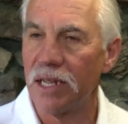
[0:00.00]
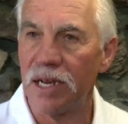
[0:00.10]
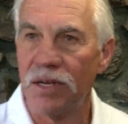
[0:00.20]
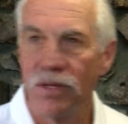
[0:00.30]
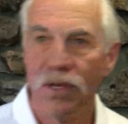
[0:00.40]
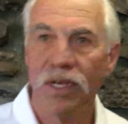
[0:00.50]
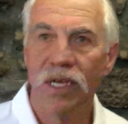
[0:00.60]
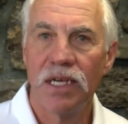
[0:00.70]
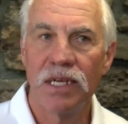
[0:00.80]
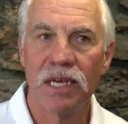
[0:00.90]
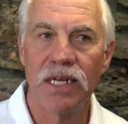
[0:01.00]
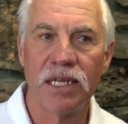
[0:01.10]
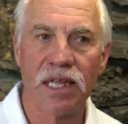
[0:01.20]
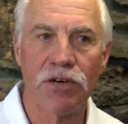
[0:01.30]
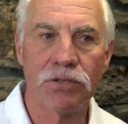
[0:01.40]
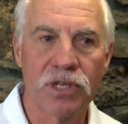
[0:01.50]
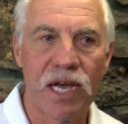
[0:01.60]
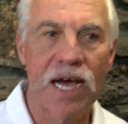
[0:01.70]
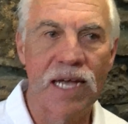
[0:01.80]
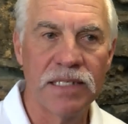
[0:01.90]
now, getting those
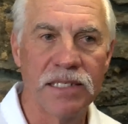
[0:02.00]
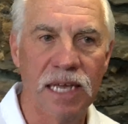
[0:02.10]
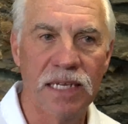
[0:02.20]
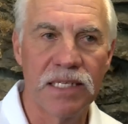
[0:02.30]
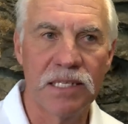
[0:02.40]
guys that